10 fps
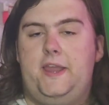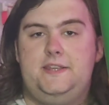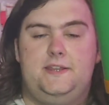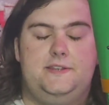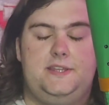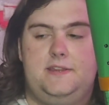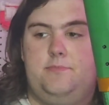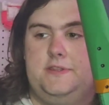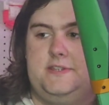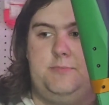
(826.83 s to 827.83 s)
did indeed
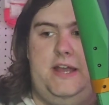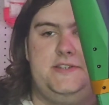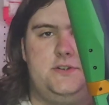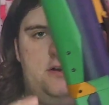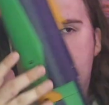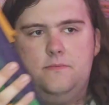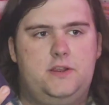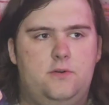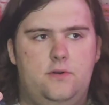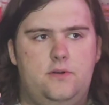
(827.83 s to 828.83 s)
put this blaster over my
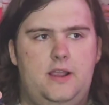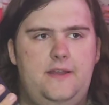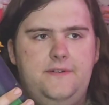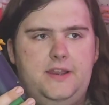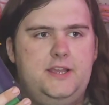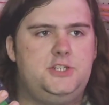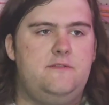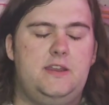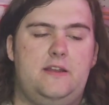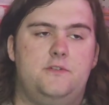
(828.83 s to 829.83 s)
chronograph, and I
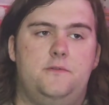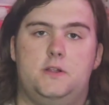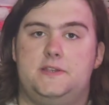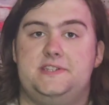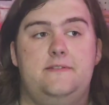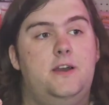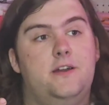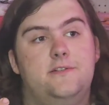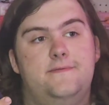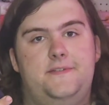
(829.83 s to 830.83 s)
achieved an average velocity of
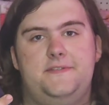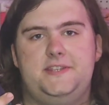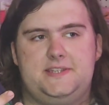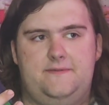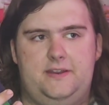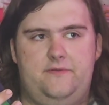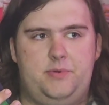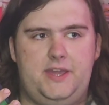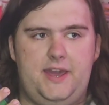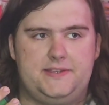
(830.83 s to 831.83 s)
157
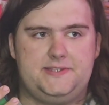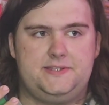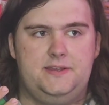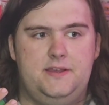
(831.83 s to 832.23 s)
FPS,